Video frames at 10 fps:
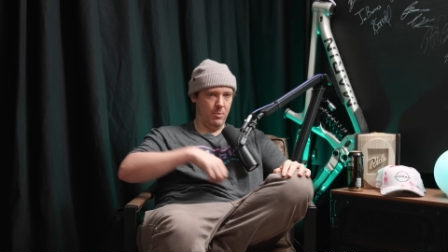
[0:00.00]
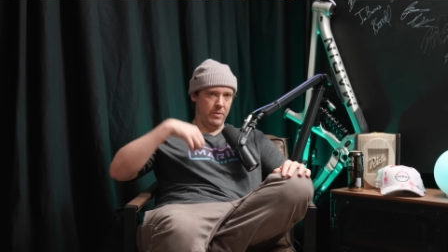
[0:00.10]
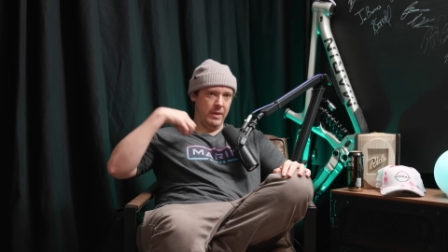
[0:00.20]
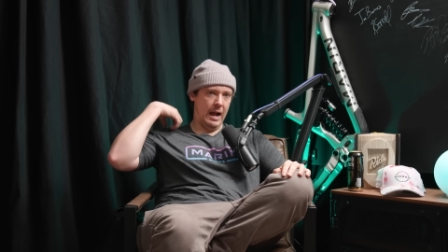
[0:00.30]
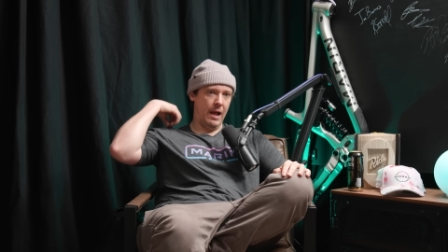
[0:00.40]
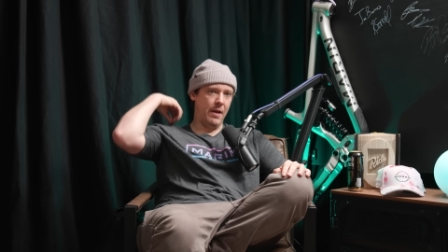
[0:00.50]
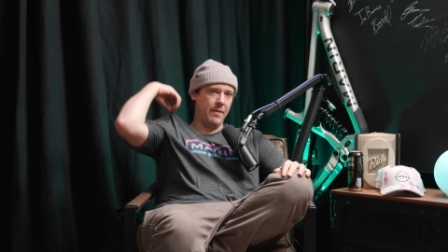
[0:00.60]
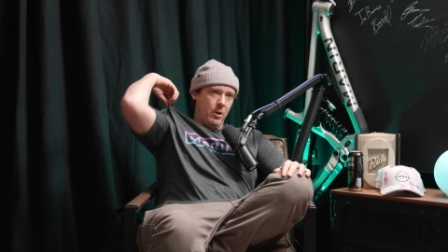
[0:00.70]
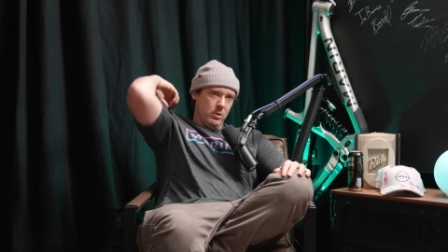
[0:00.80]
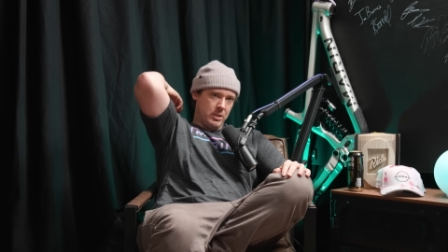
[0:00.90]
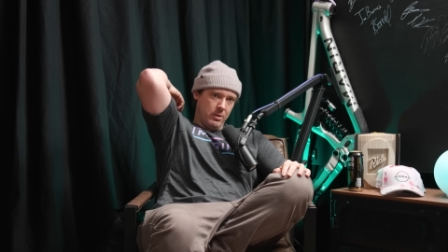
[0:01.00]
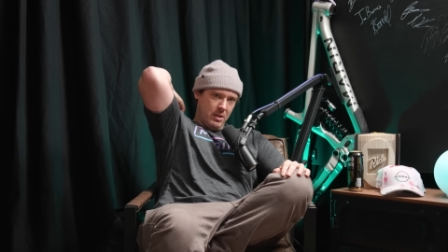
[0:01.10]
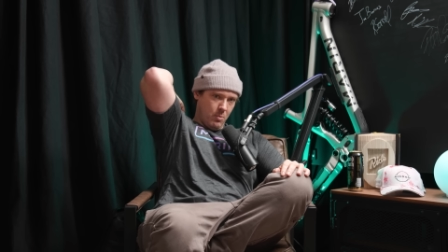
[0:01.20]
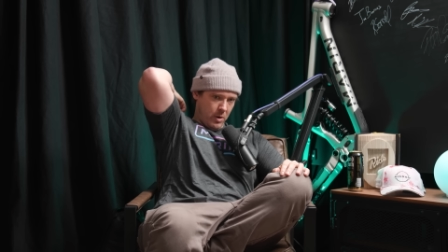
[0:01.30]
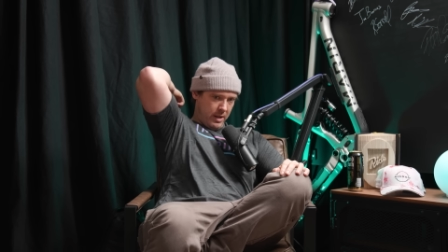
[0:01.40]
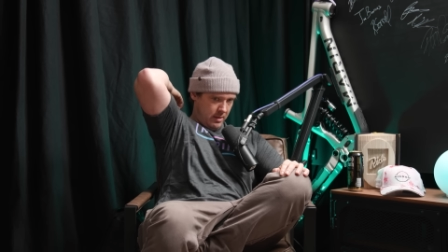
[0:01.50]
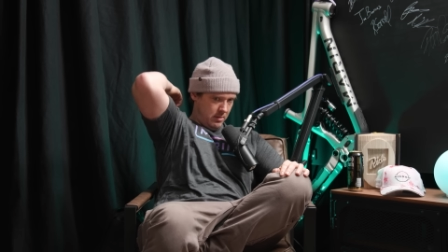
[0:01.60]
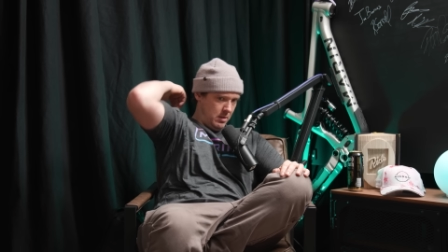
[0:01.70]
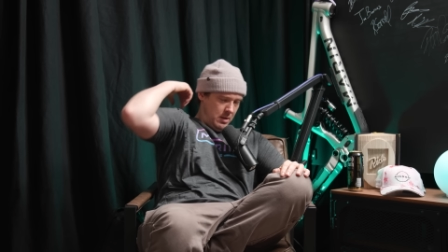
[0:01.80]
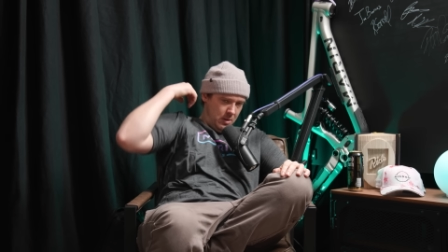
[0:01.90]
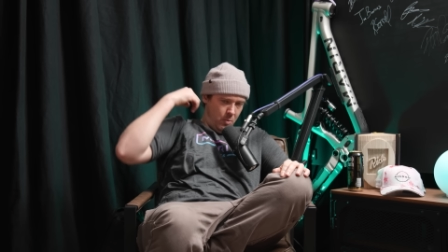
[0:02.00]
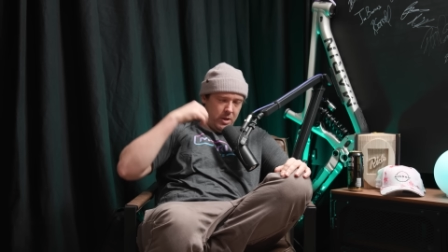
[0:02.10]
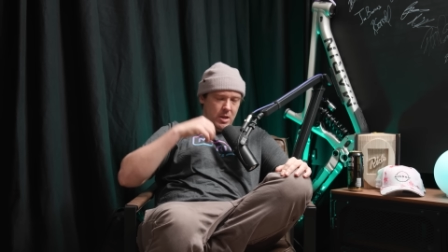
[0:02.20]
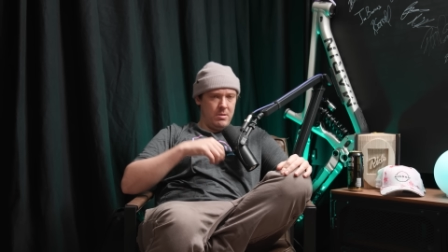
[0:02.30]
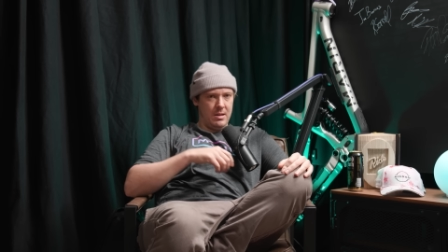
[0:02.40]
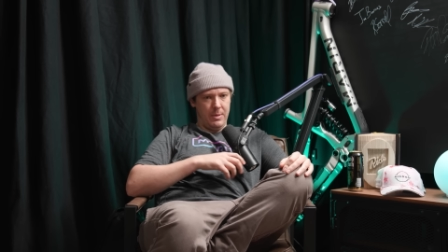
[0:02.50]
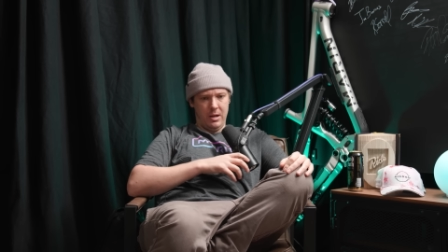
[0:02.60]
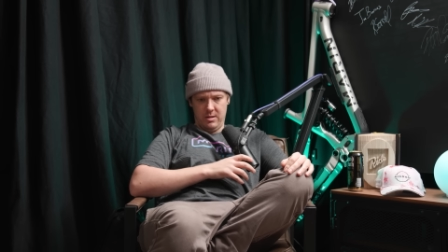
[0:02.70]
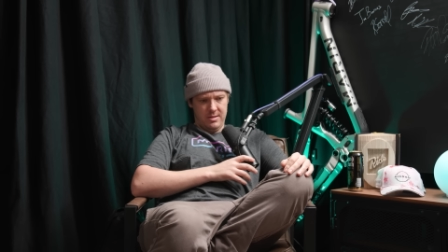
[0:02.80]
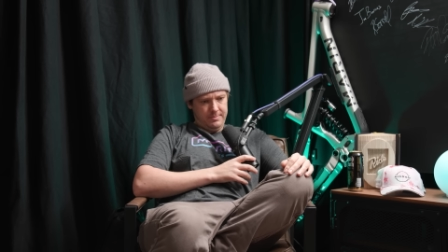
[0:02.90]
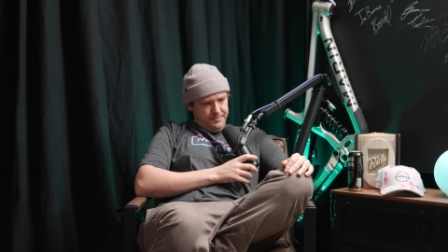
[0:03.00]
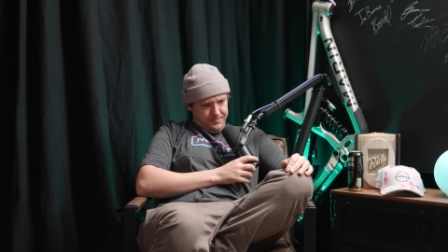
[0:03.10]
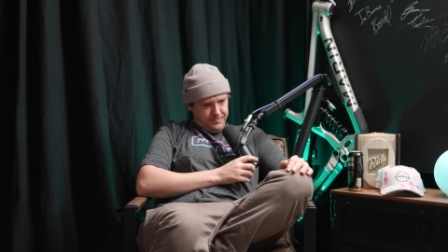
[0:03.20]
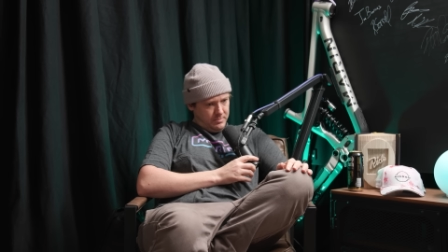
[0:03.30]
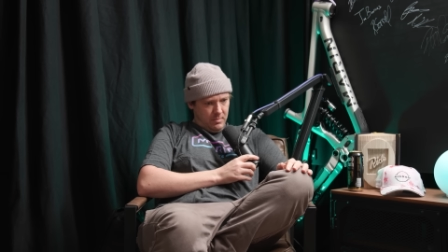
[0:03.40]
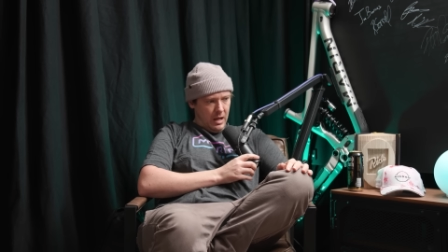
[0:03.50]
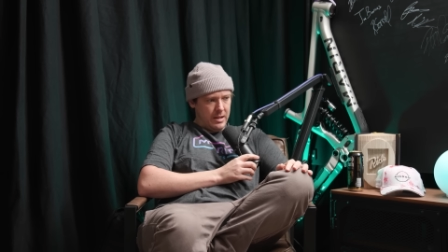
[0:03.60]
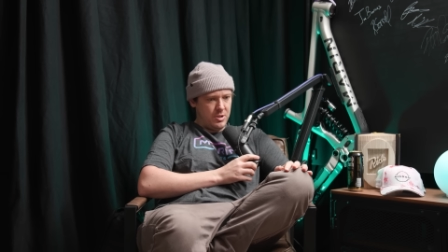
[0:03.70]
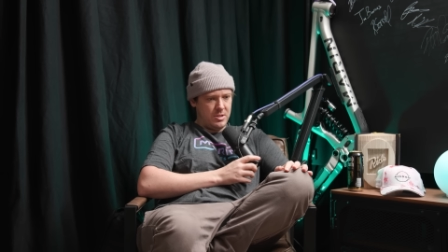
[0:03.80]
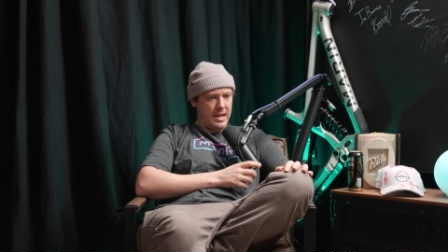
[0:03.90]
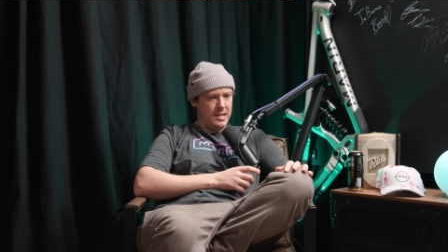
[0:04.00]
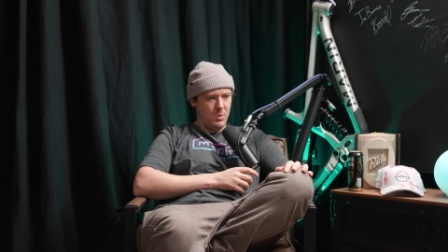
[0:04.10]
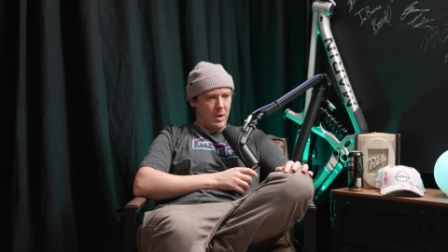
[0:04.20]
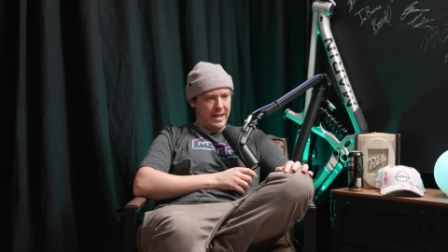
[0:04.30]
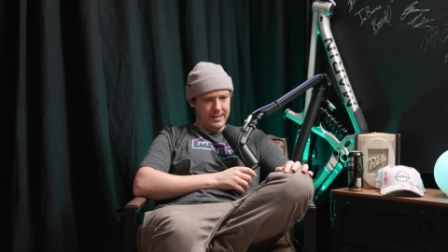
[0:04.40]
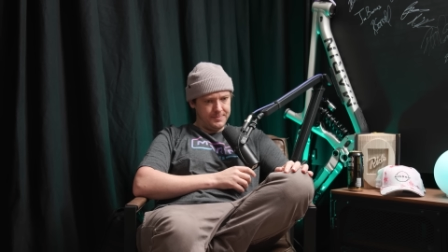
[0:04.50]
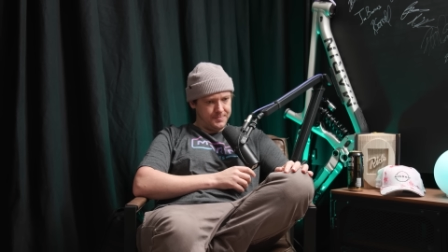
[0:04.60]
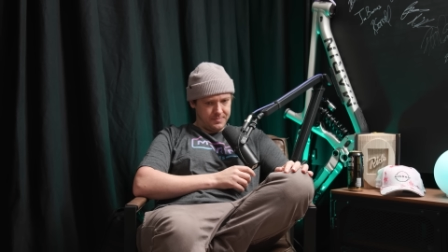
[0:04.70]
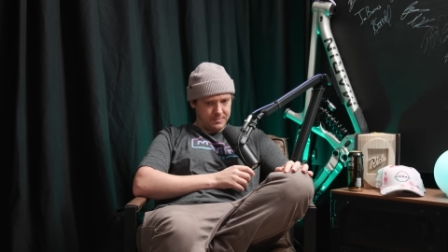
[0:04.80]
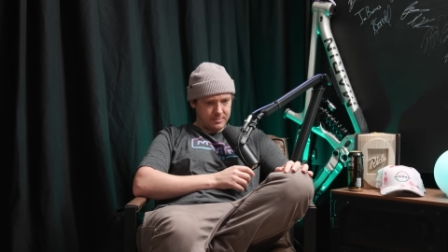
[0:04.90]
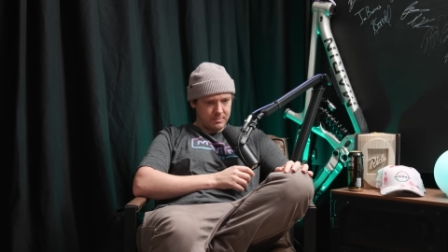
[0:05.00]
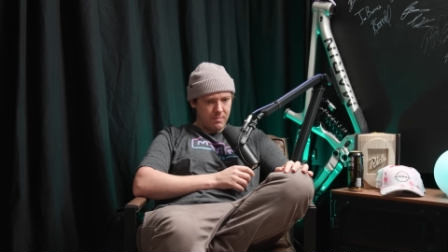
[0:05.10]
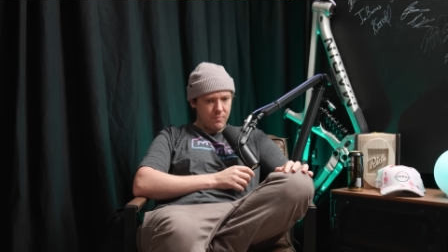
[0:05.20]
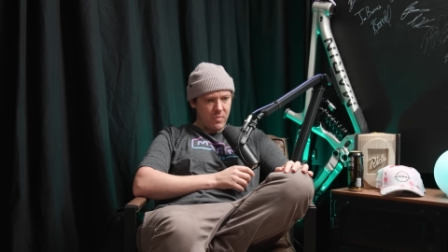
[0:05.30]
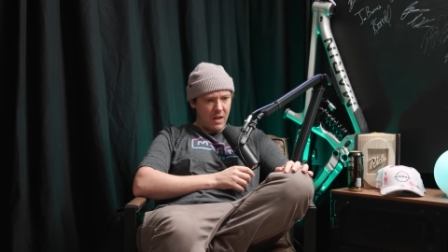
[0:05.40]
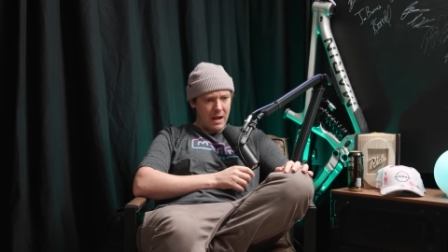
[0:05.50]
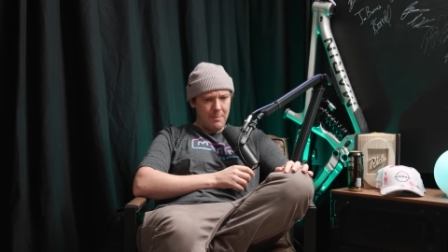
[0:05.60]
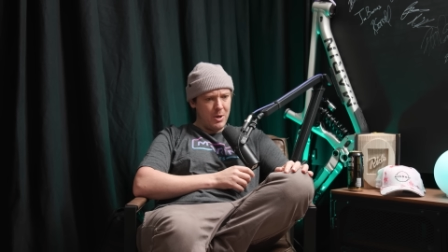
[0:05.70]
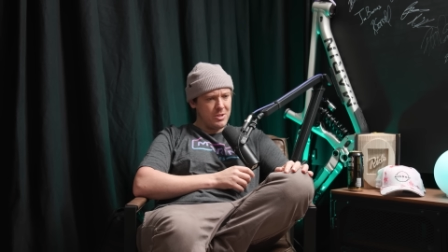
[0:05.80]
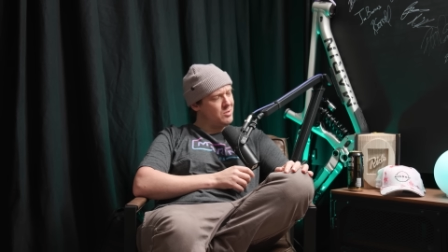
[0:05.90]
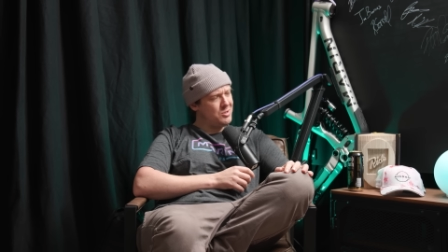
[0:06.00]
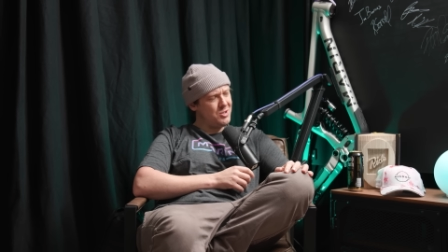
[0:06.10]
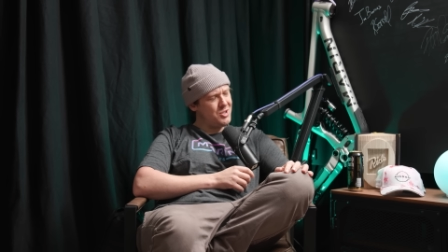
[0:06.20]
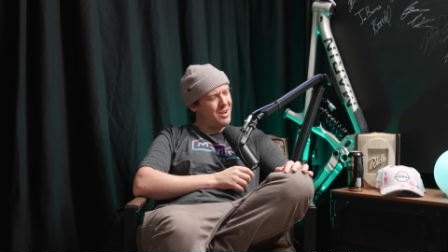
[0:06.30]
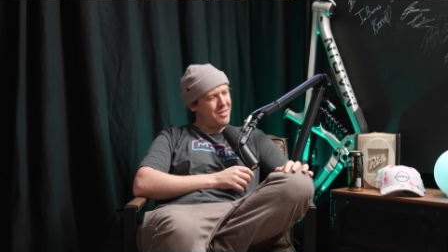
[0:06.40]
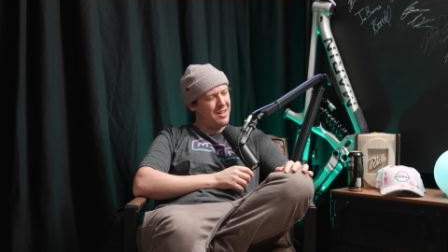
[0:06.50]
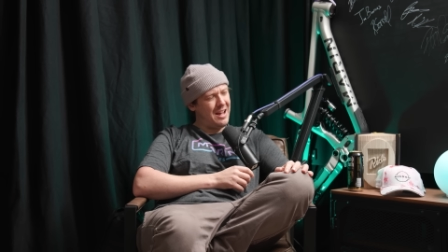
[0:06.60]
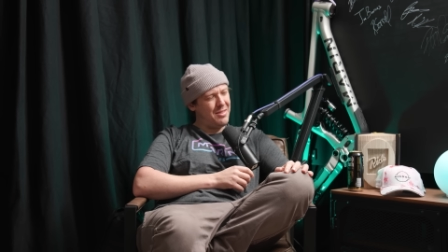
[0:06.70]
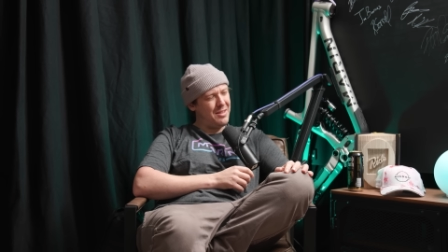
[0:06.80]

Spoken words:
didn't want that, and then they also didn't want to use it because it just takes away that personal touch. And I